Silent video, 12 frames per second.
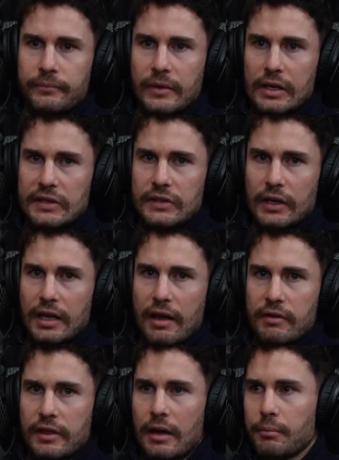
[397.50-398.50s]
it's like
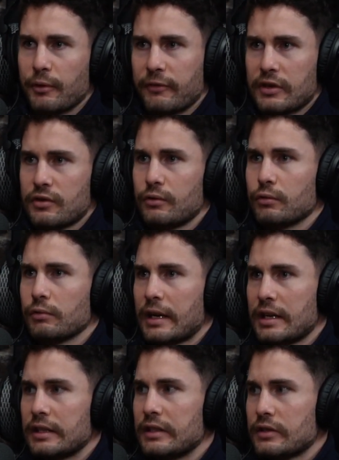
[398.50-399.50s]
having that professional
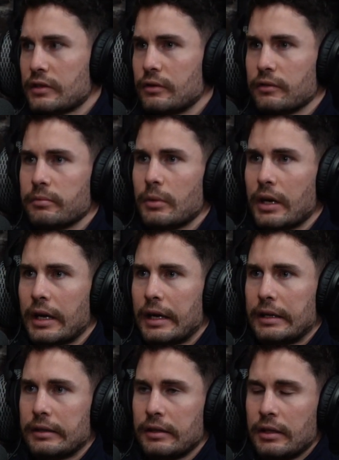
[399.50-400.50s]
recognition of
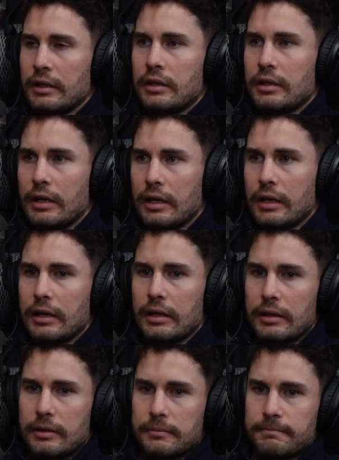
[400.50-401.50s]
my,
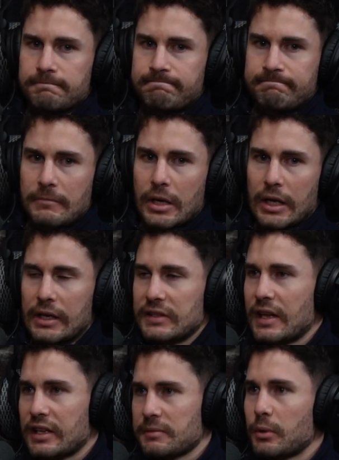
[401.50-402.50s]
I guess,
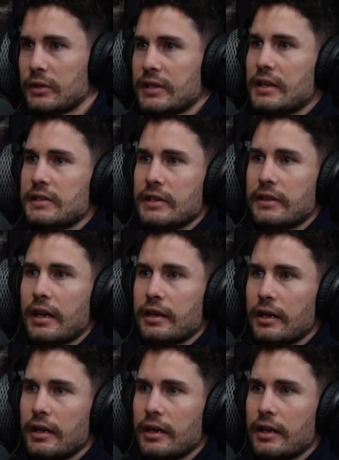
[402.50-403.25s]
expertise in that